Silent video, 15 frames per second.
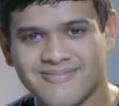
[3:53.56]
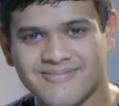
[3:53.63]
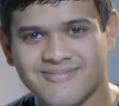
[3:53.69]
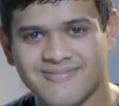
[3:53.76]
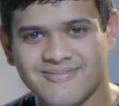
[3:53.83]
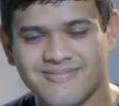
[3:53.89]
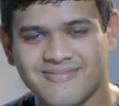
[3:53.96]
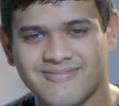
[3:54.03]

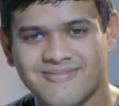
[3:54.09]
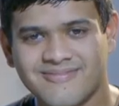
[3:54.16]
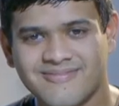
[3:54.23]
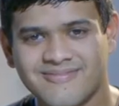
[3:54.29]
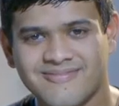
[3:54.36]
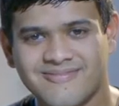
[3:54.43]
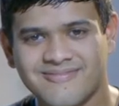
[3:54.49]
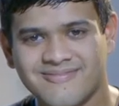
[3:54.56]

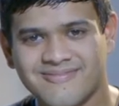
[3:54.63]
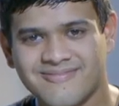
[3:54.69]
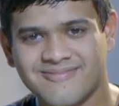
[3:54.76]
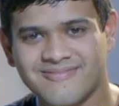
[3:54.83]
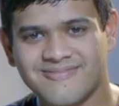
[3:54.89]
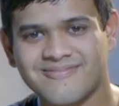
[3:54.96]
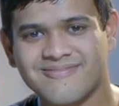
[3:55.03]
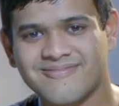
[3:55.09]

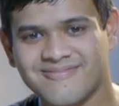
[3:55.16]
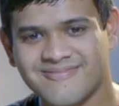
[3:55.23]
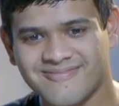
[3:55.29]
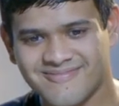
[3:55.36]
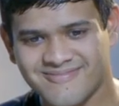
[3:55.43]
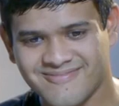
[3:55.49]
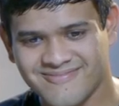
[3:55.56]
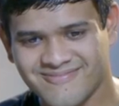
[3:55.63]

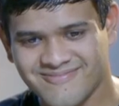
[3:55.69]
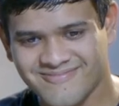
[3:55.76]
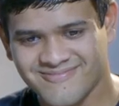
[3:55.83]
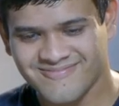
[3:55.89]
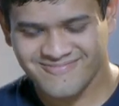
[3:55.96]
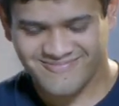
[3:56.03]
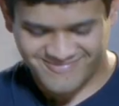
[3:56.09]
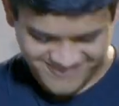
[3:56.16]

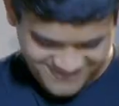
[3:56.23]
No words are spoken by the person on screen.